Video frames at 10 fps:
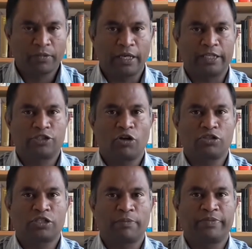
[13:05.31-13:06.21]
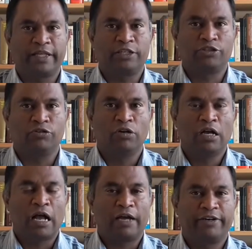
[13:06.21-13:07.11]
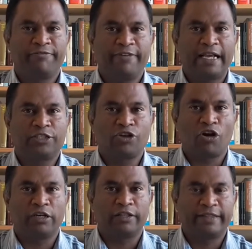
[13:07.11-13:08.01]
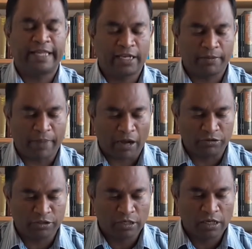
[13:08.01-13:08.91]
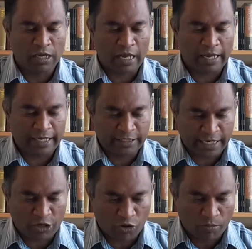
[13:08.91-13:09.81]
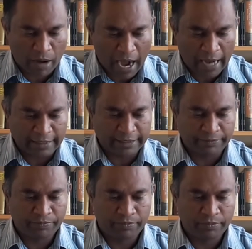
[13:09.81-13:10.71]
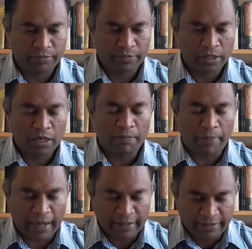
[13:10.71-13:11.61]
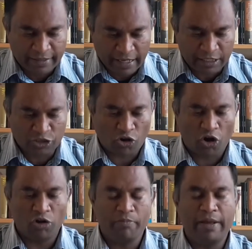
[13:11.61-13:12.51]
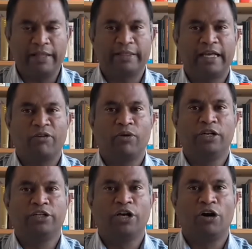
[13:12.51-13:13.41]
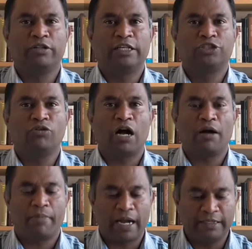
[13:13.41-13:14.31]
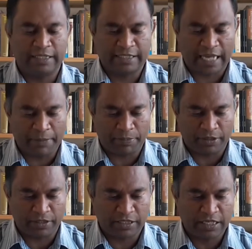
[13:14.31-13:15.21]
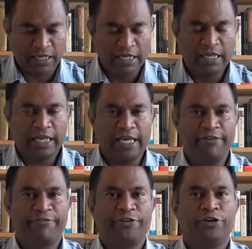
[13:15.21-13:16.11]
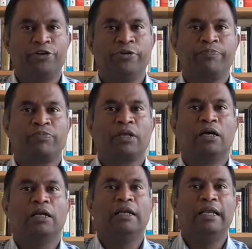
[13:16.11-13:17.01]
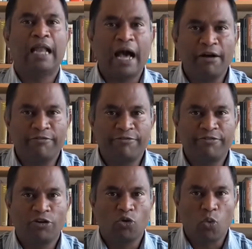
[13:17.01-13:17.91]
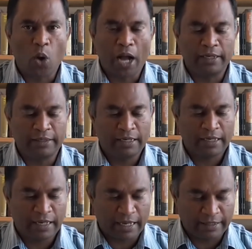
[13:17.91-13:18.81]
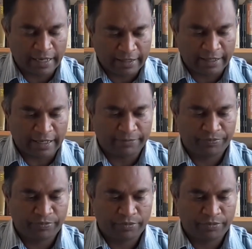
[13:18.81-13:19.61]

It's not something to reflect on and think about. Uh, it's a command. By this, all men that will know that you are my disciples, if you love one another.